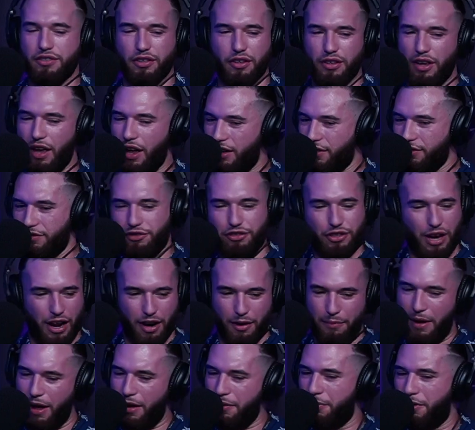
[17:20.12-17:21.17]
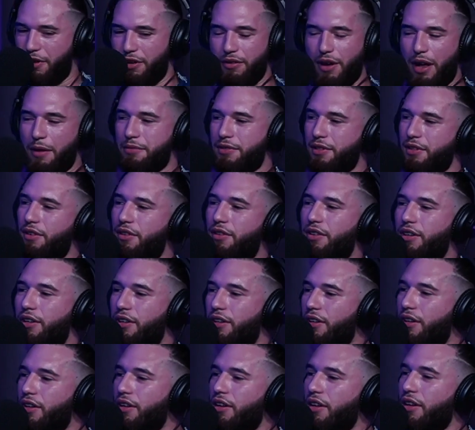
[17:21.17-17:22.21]
stud. So yeah, shout him out, bro.
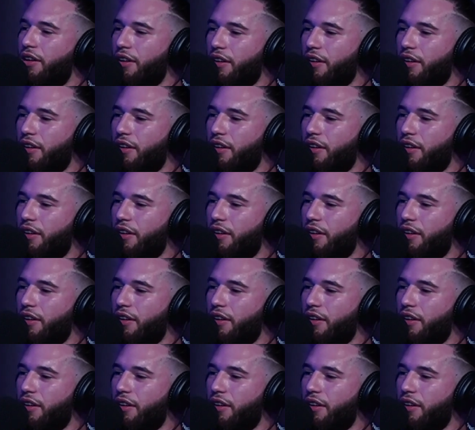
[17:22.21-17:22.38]
Absolutely. Dude.